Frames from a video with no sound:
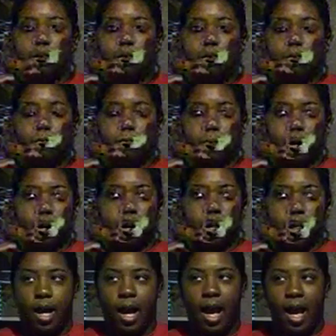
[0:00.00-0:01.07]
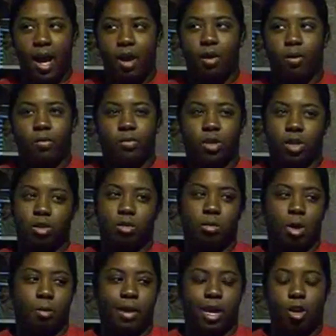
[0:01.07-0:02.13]
uh, how the Little
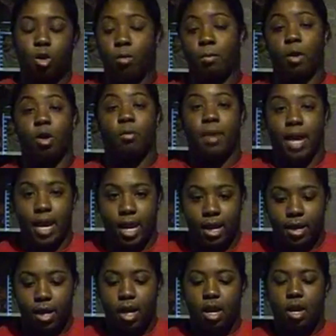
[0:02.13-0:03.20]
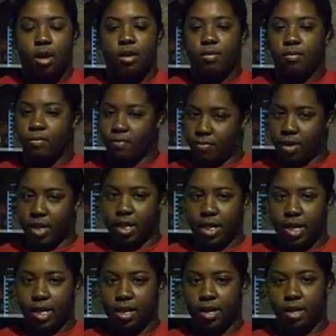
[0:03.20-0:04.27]
Mermaid or Mermaid
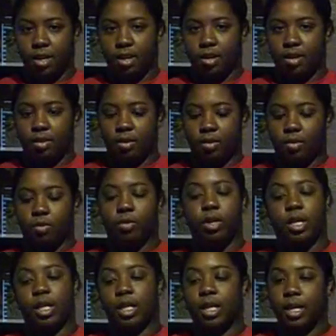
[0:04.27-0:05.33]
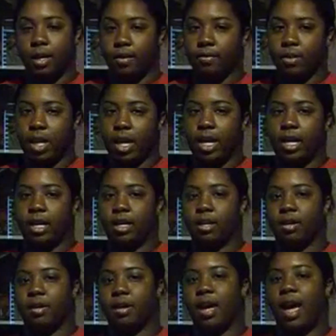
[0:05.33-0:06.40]
really really lived like
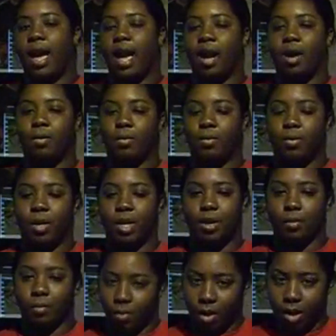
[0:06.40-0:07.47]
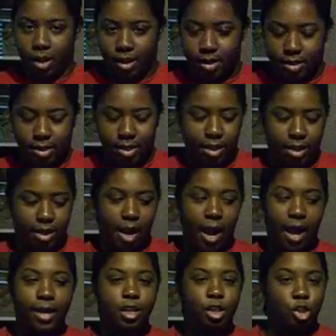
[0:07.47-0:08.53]
how it was and I
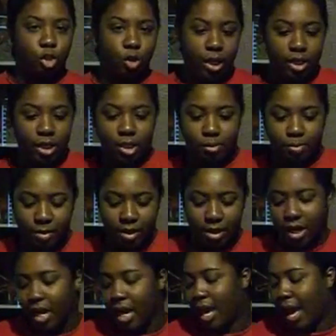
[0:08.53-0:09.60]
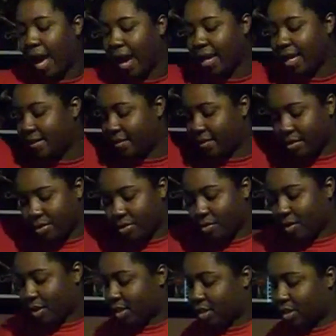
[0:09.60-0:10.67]
enjoyed this book. I give it a
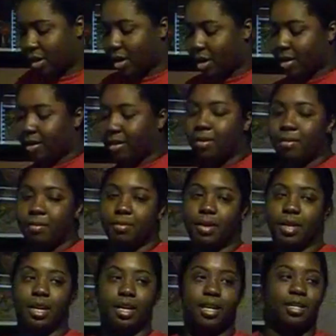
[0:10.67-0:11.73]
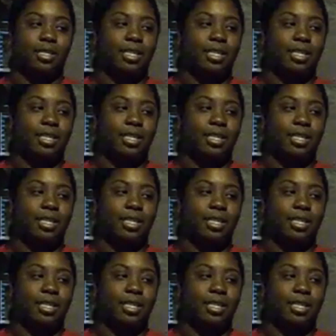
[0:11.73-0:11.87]
three star because